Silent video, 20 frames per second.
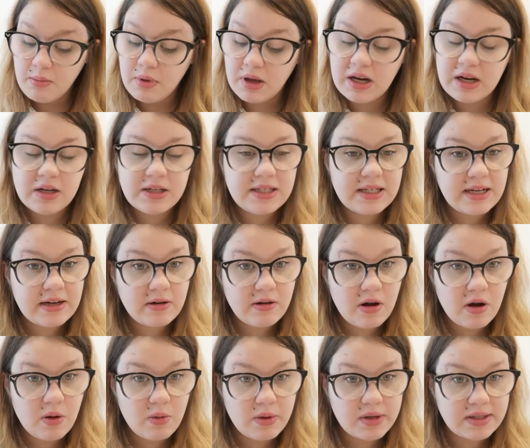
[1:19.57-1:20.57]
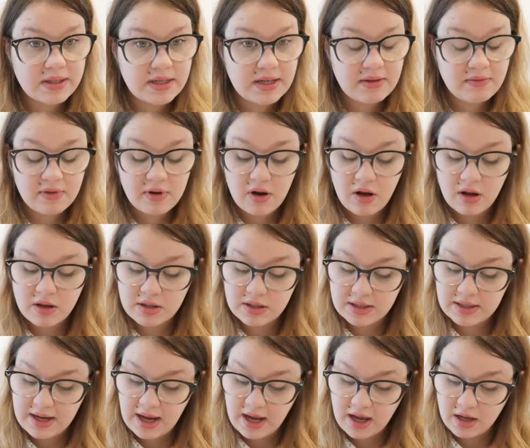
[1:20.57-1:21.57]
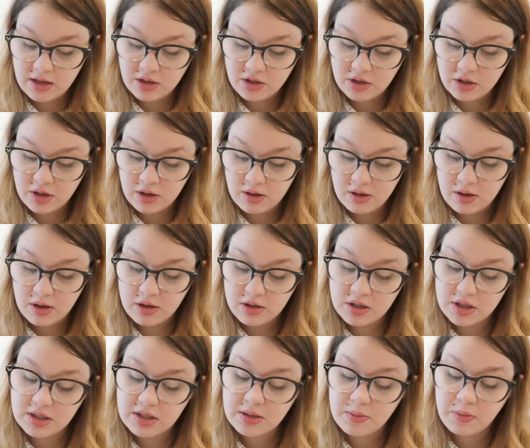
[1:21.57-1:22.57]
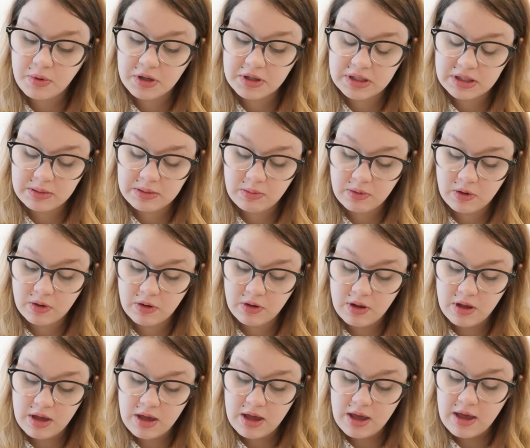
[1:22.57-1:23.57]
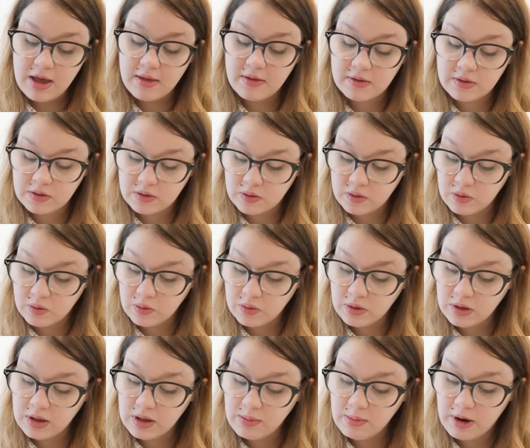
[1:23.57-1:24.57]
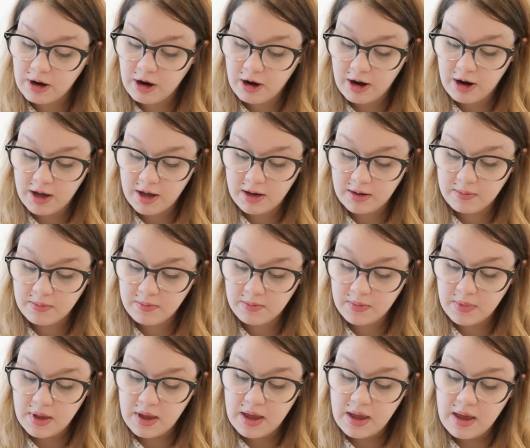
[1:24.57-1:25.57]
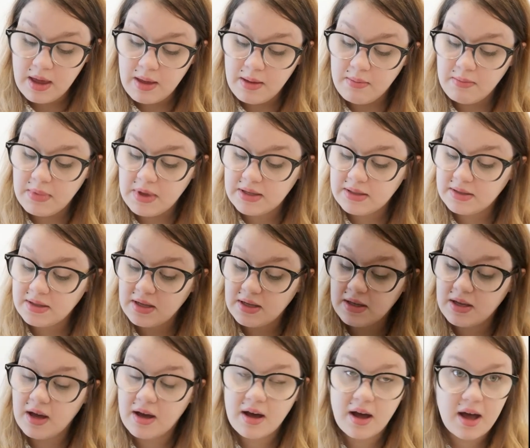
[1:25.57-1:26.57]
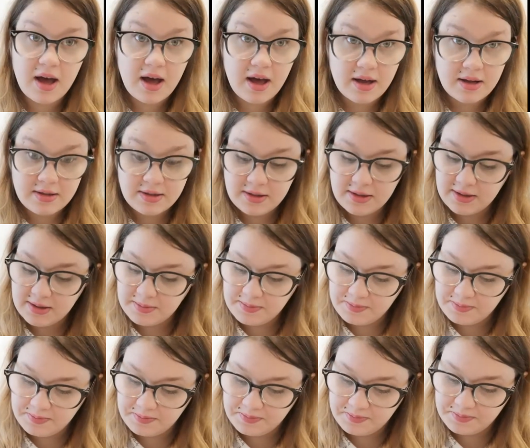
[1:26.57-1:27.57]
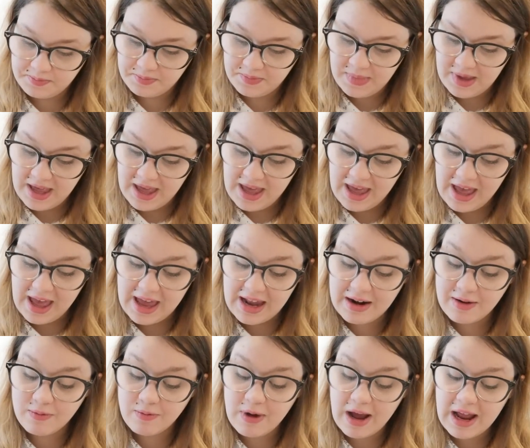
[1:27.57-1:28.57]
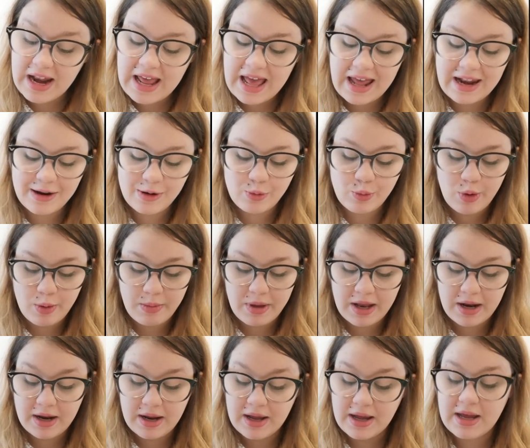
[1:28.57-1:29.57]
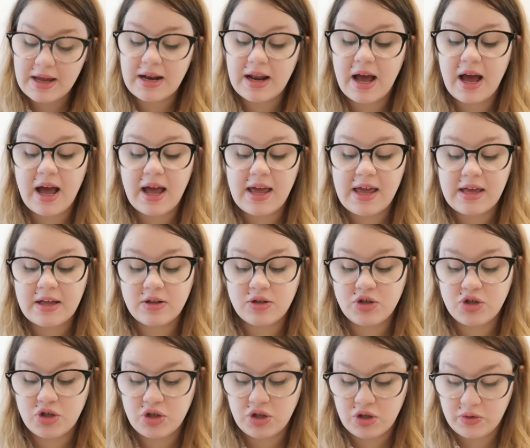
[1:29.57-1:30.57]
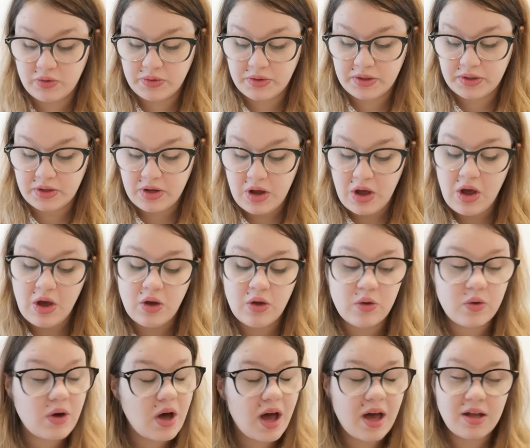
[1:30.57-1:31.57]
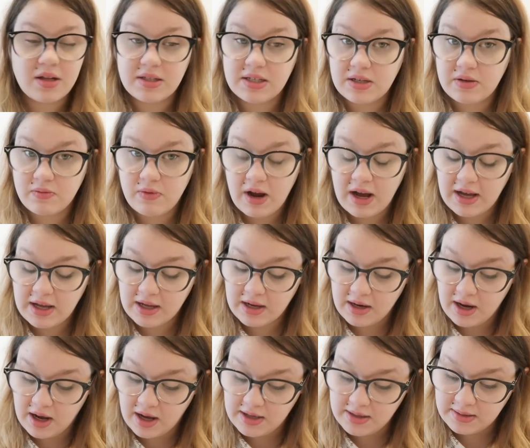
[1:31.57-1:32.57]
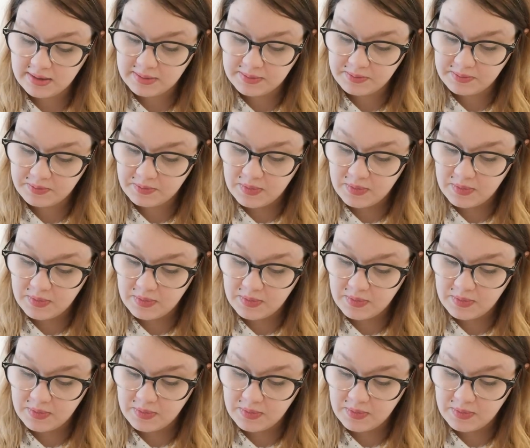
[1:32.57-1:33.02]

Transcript: But his hero wasn't even on stage, just the principal, the school librarian, Miss Yunghans, and a red-headed woman in high-heeled shoes who Kyle didn't recognize.